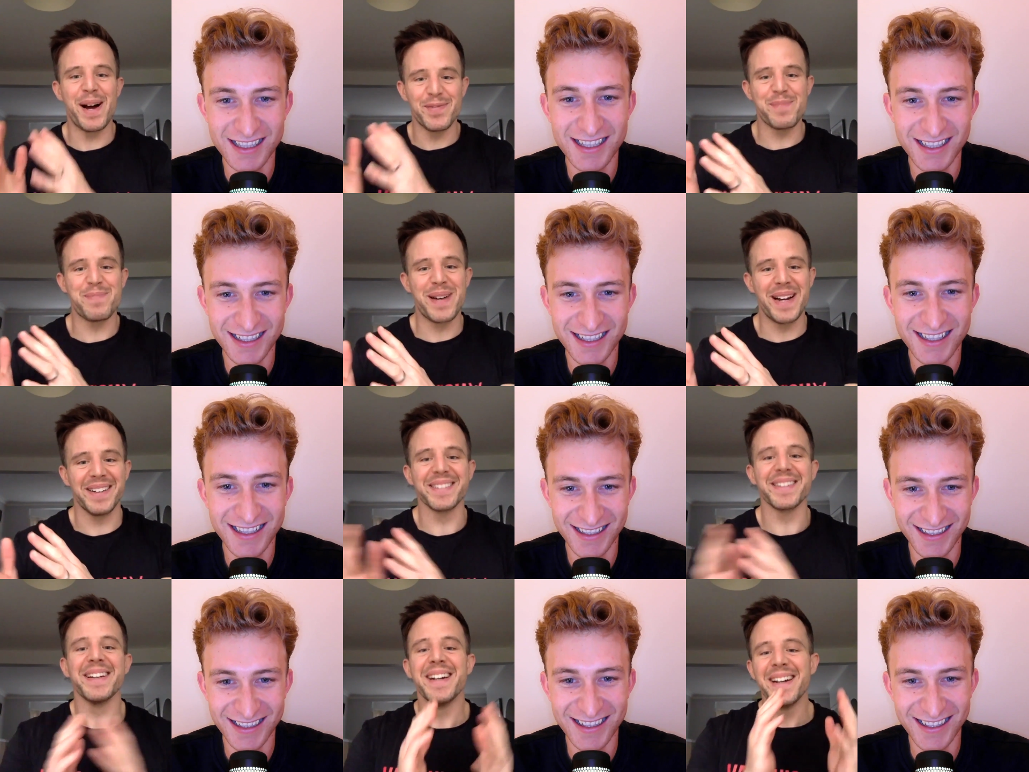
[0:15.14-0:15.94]
Speaker 1: pound for
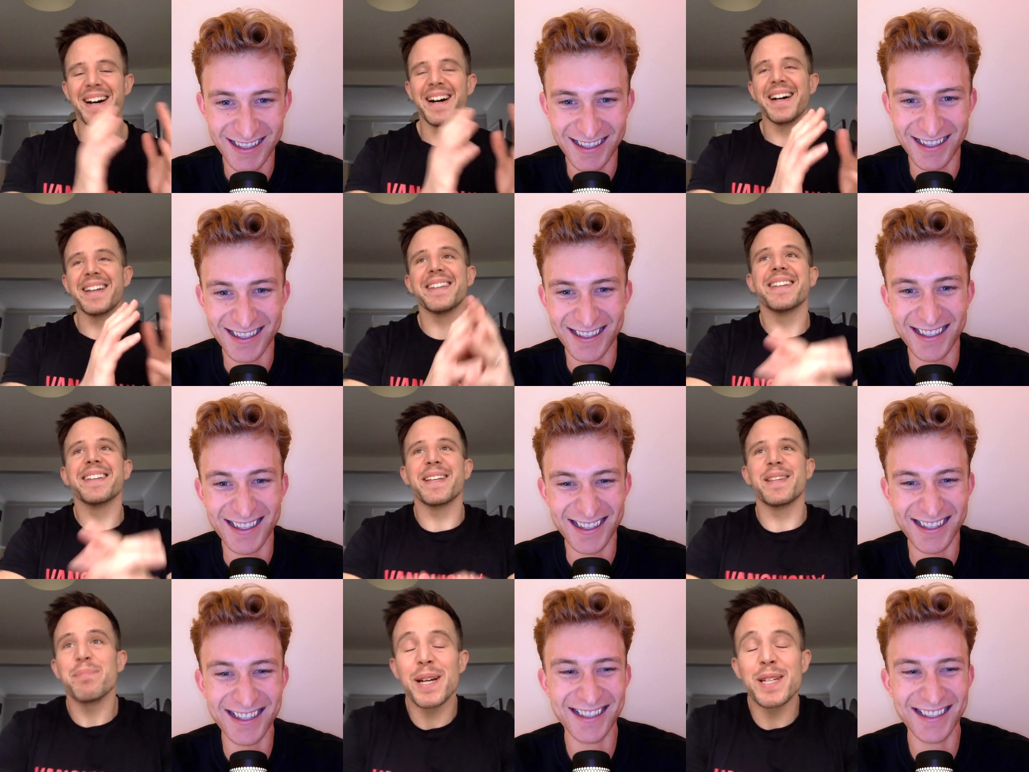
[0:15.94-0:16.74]
pound, I think
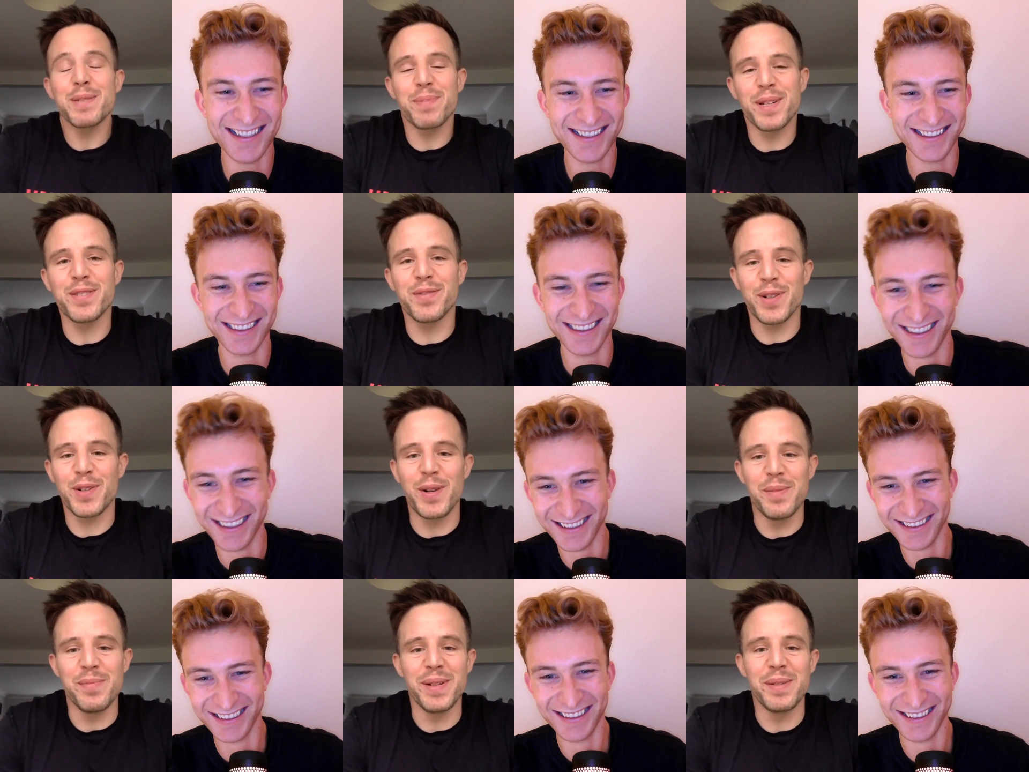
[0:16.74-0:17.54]
they're the best piece of
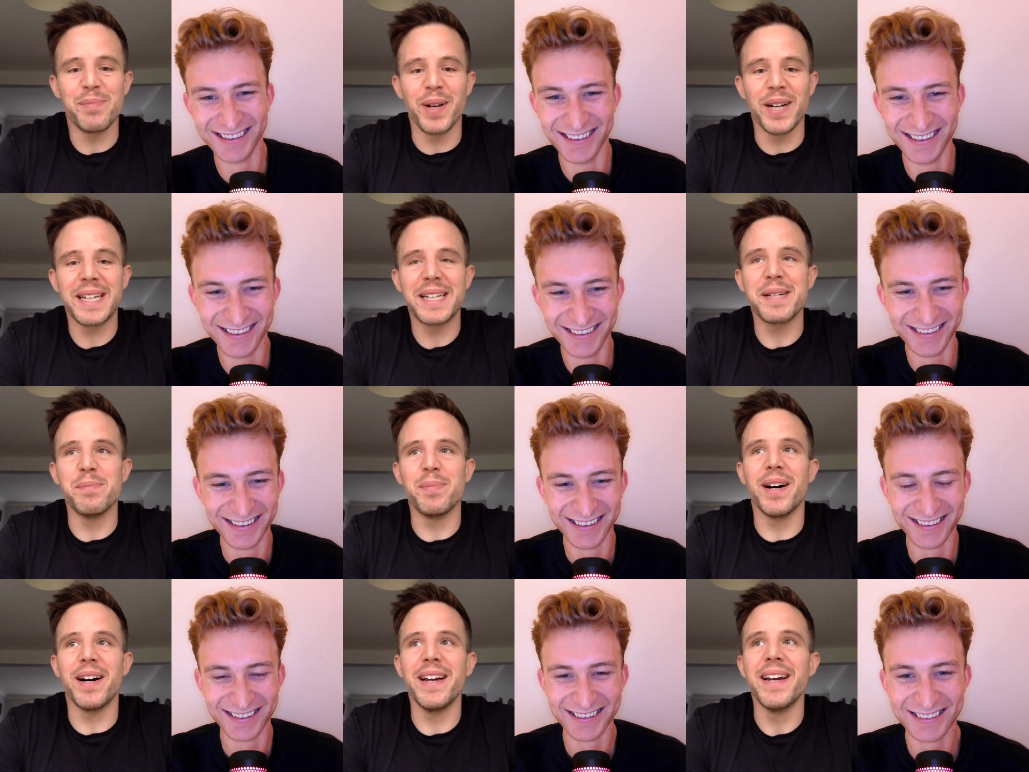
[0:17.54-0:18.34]
equipment money
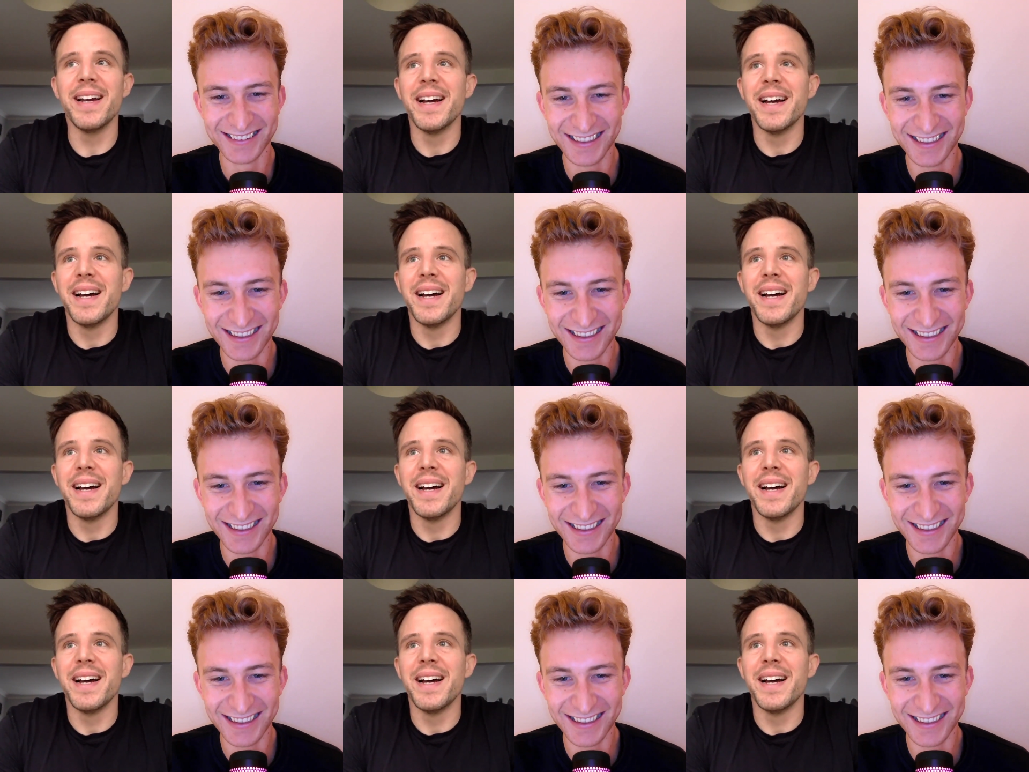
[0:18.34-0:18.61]
can buy.